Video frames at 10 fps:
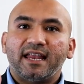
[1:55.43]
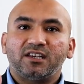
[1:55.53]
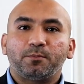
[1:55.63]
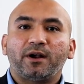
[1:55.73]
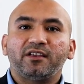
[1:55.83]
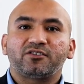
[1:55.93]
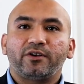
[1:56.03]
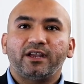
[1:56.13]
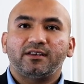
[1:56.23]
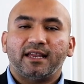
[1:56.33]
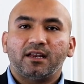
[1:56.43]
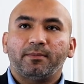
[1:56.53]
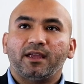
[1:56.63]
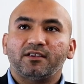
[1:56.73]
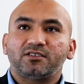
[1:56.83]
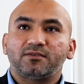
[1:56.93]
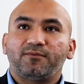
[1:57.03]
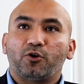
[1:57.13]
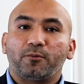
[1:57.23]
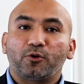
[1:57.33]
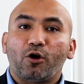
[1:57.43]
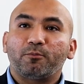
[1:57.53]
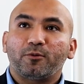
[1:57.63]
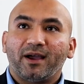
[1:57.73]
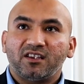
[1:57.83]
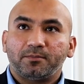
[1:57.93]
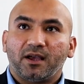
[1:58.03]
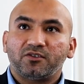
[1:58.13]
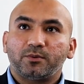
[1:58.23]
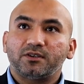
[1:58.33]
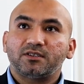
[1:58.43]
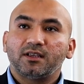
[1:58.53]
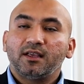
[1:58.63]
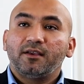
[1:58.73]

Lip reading: enterprise-grade database for compromised passwords.